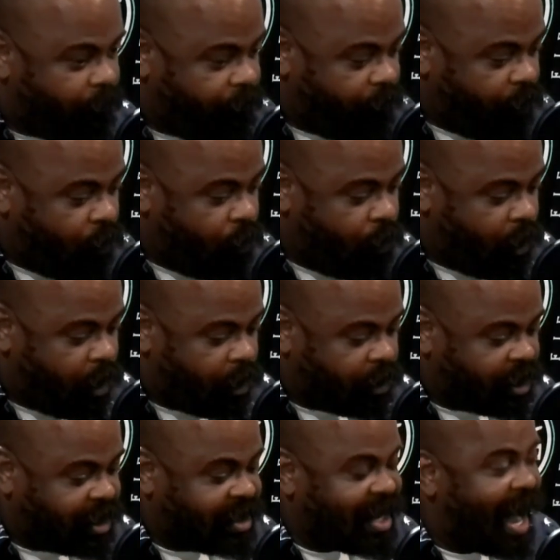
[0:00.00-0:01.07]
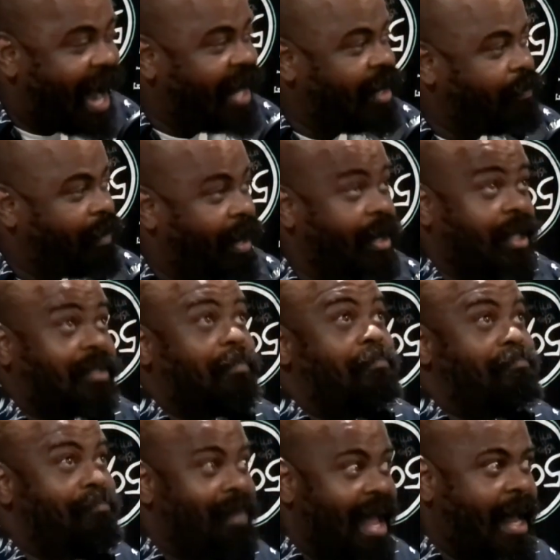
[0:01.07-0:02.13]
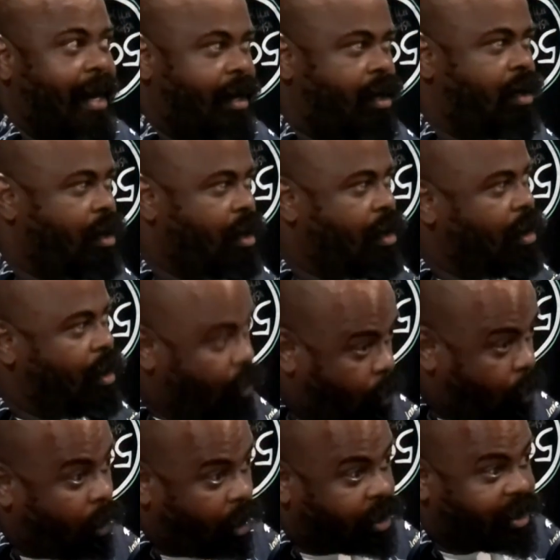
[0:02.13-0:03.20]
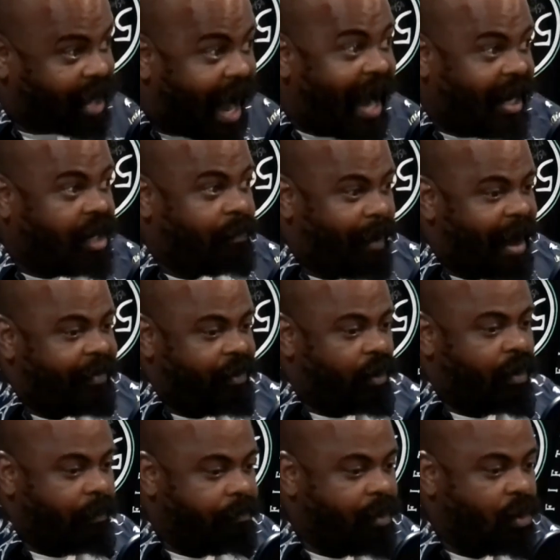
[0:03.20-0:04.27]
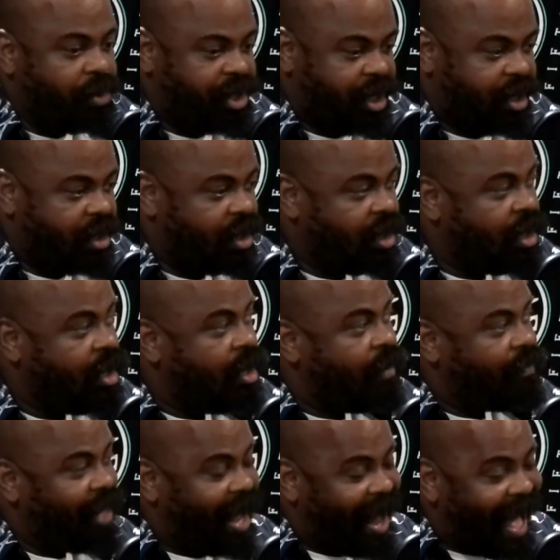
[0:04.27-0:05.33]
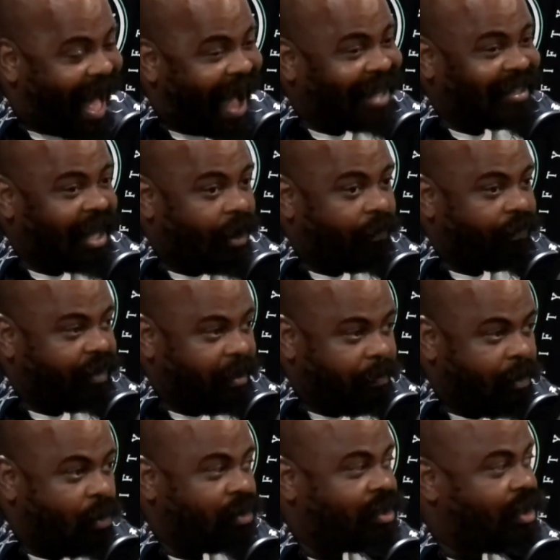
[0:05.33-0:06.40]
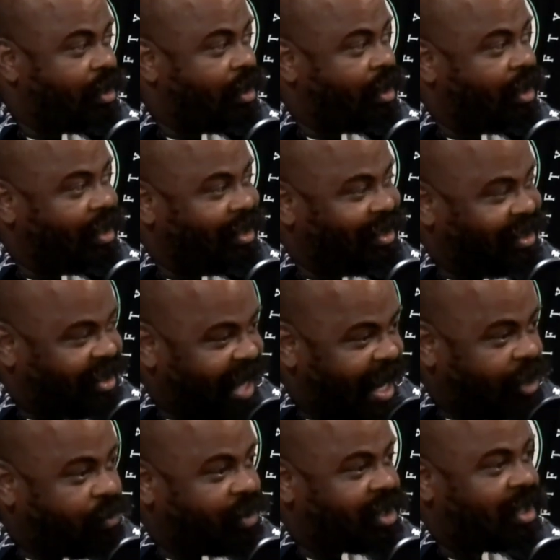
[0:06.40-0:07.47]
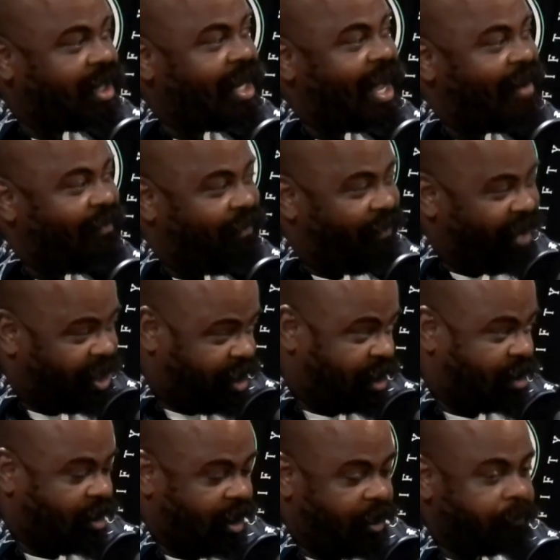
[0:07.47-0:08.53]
who are guided by, it's men who are guided by their emotion that act out the most dangerously and viciously.